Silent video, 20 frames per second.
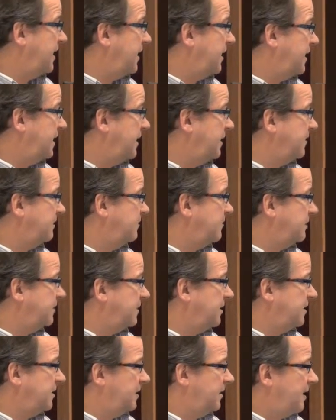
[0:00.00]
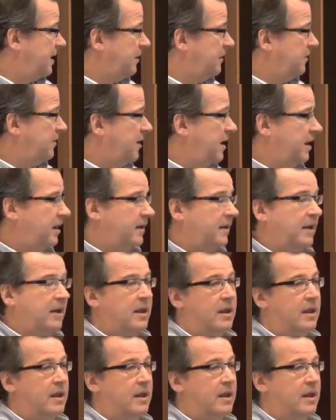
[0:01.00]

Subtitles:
I think was the LOI.